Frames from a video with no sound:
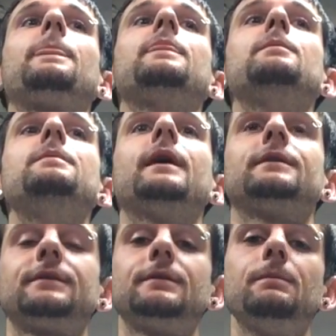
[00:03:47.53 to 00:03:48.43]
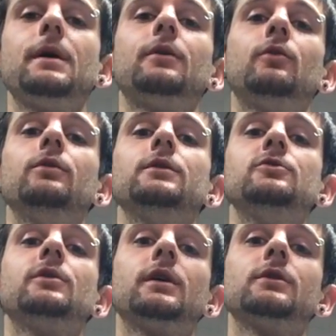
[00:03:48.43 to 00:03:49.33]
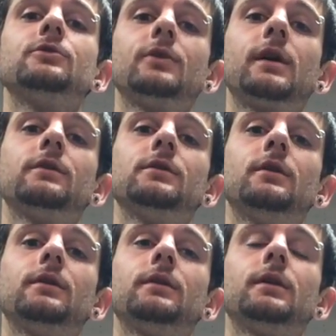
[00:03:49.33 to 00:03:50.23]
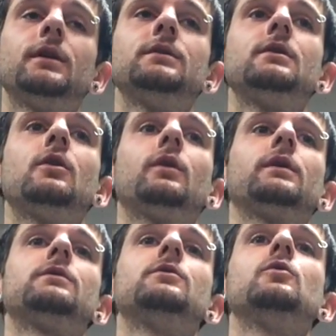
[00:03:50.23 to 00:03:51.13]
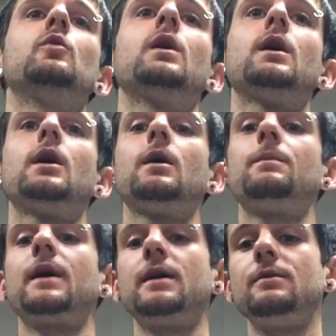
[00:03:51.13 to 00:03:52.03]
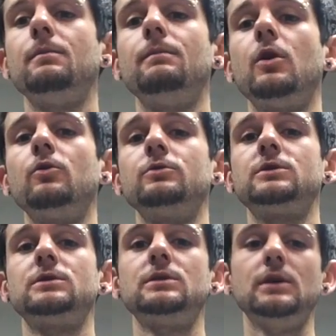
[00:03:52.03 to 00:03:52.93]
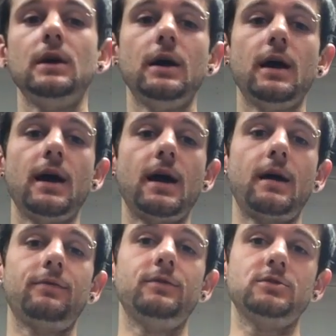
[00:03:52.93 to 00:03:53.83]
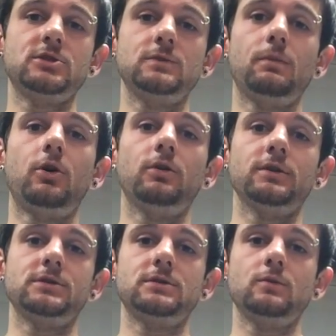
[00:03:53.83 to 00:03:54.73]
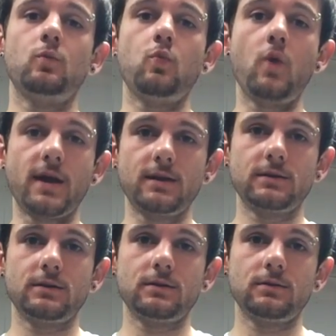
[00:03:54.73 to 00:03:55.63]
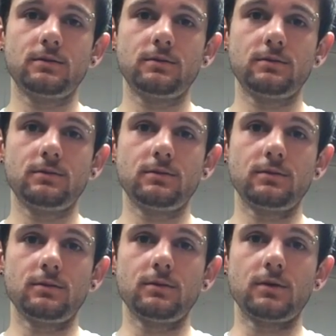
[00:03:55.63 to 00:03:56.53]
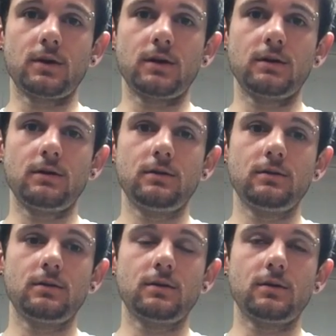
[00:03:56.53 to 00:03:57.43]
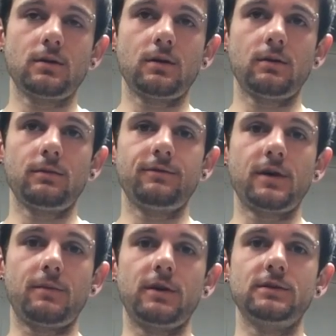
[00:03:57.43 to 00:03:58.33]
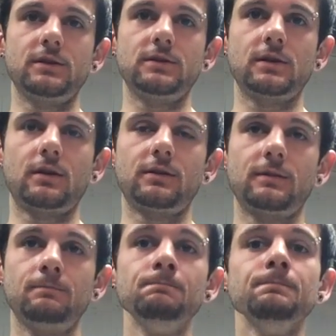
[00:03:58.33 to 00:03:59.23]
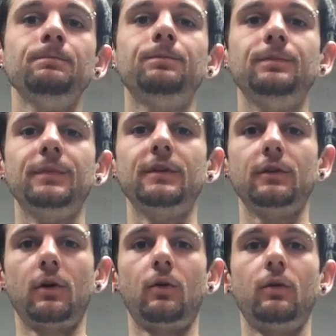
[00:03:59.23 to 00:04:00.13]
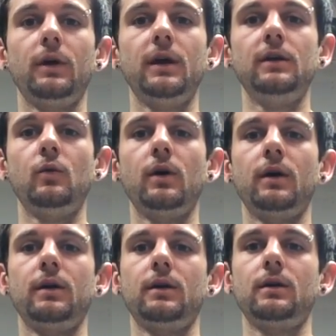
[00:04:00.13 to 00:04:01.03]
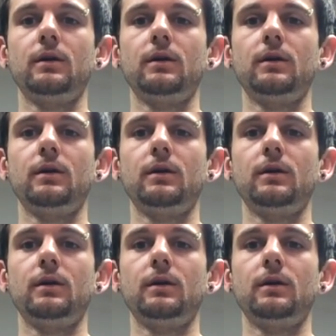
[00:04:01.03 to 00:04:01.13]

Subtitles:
the best metal that you can get your hands on. It's going to pay the most at the smallest weight. Okay? If that makes any sense. So, anyway,